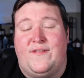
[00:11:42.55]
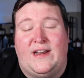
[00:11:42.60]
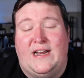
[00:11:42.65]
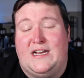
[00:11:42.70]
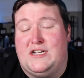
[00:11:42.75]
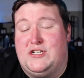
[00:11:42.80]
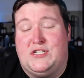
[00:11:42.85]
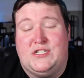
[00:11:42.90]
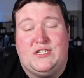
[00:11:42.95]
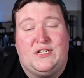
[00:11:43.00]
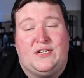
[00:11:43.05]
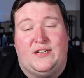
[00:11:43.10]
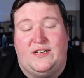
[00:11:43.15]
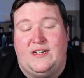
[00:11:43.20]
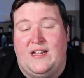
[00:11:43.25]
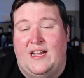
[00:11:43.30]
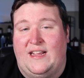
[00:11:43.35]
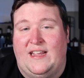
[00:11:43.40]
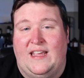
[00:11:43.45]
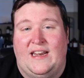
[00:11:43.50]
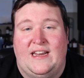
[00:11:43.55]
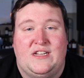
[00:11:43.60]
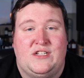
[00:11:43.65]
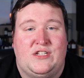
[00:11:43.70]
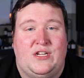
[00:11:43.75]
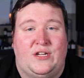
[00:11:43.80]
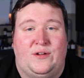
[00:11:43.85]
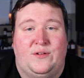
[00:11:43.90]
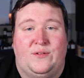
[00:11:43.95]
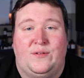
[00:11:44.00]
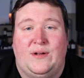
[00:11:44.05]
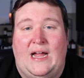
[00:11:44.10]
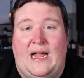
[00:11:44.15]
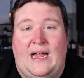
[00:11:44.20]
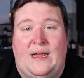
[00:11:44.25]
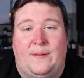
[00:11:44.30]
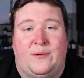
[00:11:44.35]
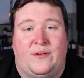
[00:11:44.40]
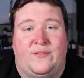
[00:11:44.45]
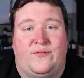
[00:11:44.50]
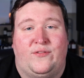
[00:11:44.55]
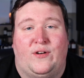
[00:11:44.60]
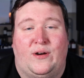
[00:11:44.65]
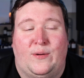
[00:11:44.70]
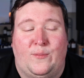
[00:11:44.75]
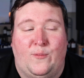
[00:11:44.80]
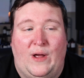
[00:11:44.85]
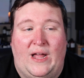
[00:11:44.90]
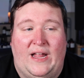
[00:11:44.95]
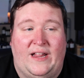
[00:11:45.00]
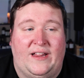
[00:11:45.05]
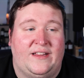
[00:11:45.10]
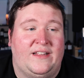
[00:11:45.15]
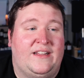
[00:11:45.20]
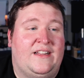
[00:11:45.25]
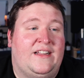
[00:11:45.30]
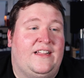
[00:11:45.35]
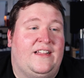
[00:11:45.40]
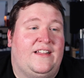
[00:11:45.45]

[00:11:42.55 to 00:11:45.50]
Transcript: and I just could not get it to perform well.